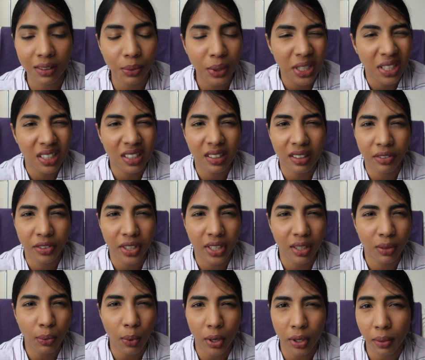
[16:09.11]
We didn't
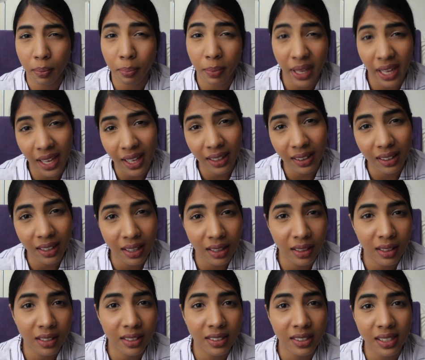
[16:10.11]
really want to bathe
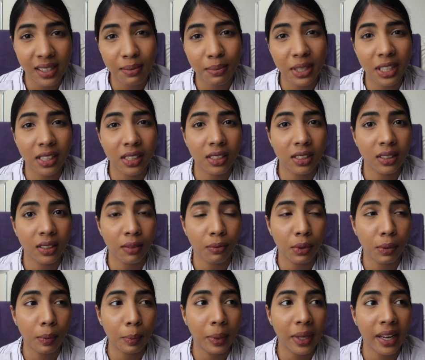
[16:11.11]
in the sea because
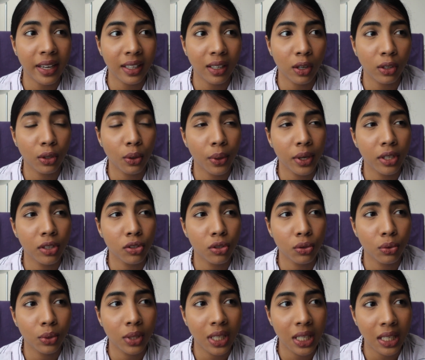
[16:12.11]
we were planning on going
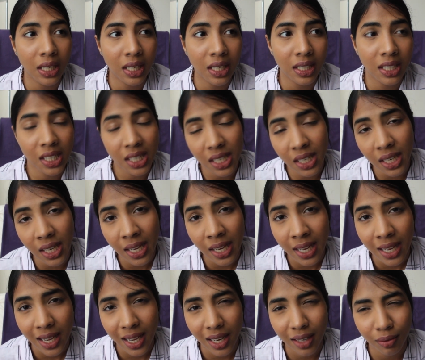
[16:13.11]
to Giditi,
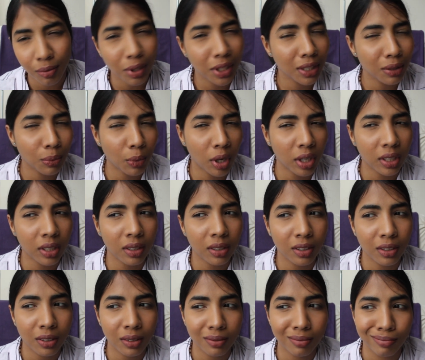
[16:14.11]
and we didn't want to,
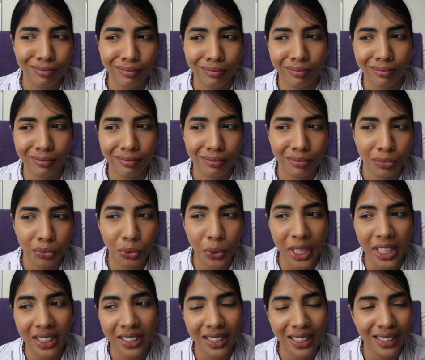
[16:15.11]
you know,
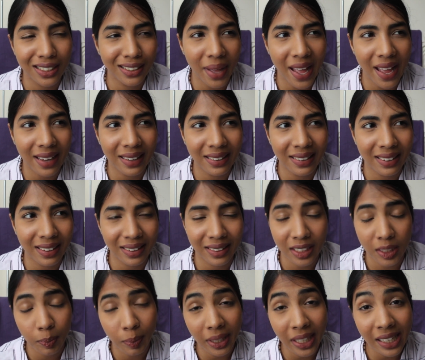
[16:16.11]
waste it at
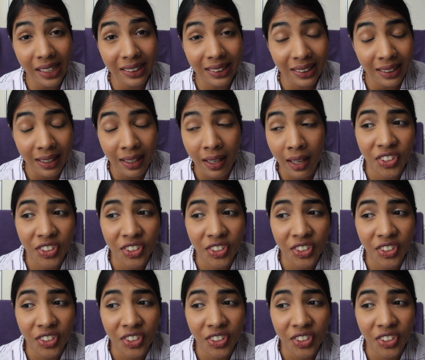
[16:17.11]
this place.